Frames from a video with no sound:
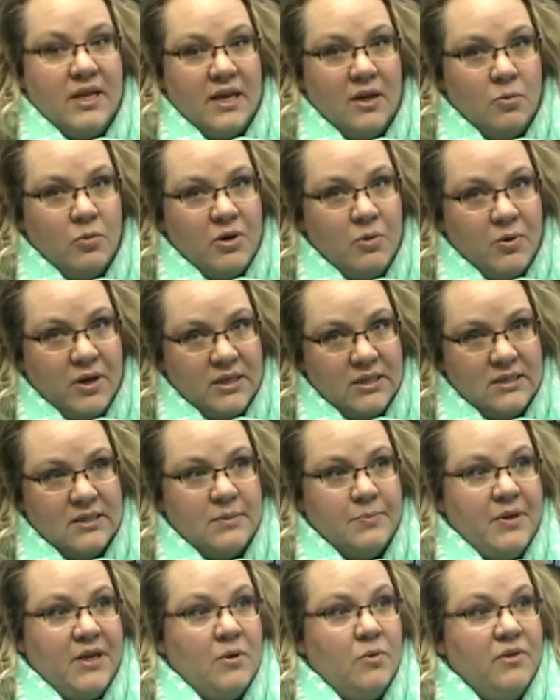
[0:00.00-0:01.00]
then we went to
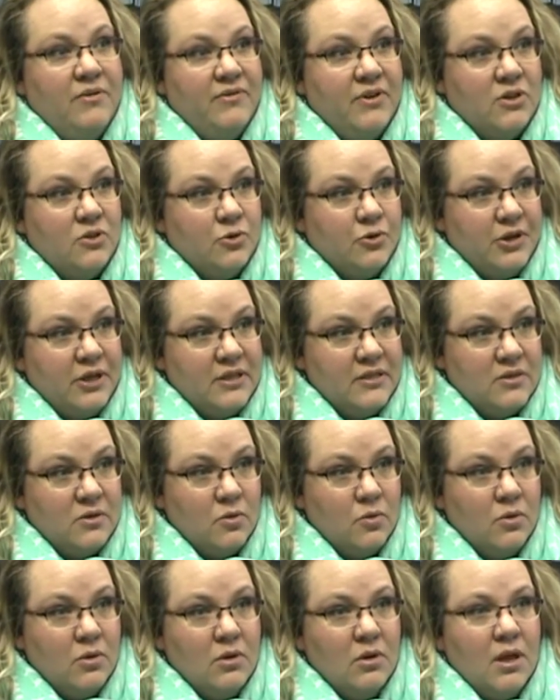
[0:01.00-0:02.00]
speak with Victoria
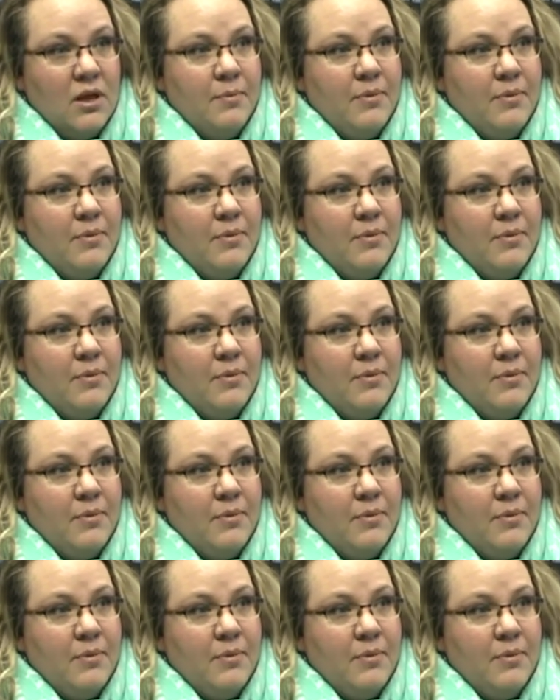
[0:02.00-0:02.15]
School